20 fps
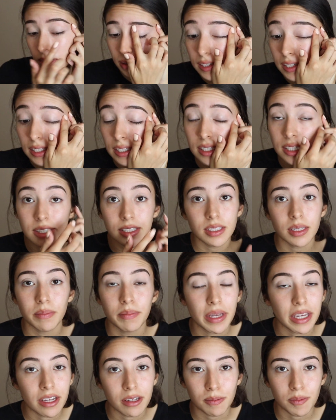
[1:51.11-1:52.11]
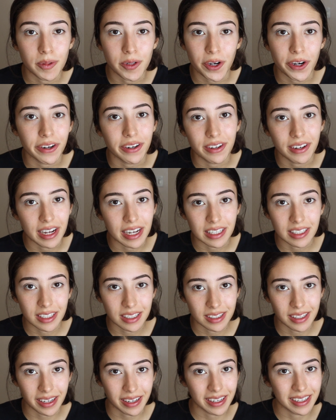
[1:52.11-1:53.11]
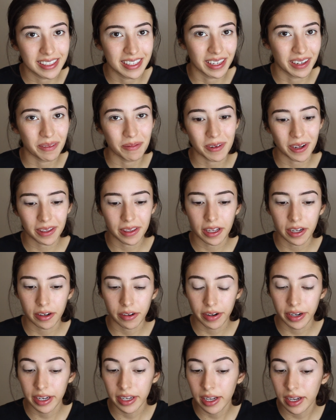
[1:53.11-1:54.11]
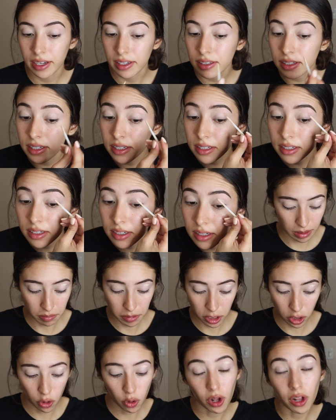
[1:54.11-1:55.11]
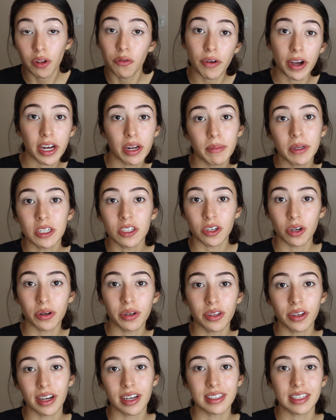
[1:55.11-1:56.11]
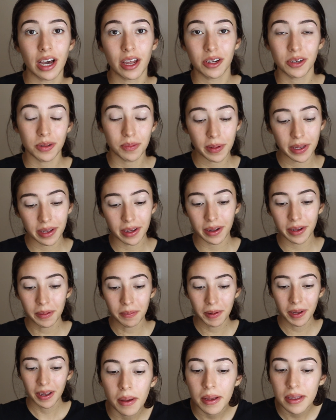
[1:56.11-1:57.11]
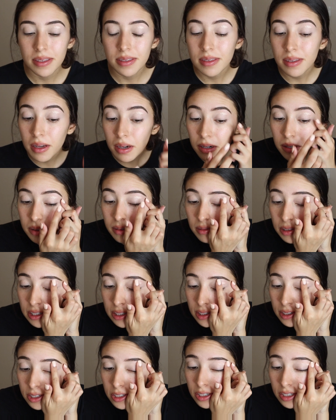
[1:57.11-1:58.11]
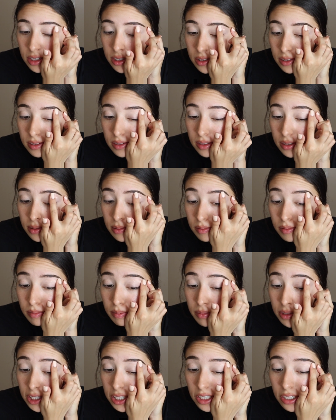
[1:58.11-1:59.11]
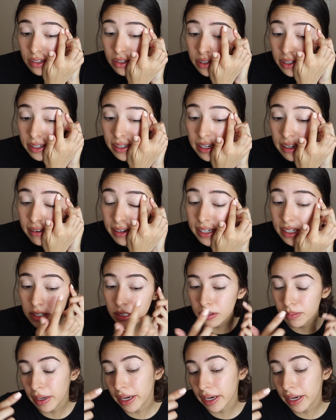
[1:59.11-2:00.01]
This isn't some makeup tutorial, guys, because like I said, I'm not that great at I'm not qualified to be showing you guys how to do makeup. So this is just me showing you how I do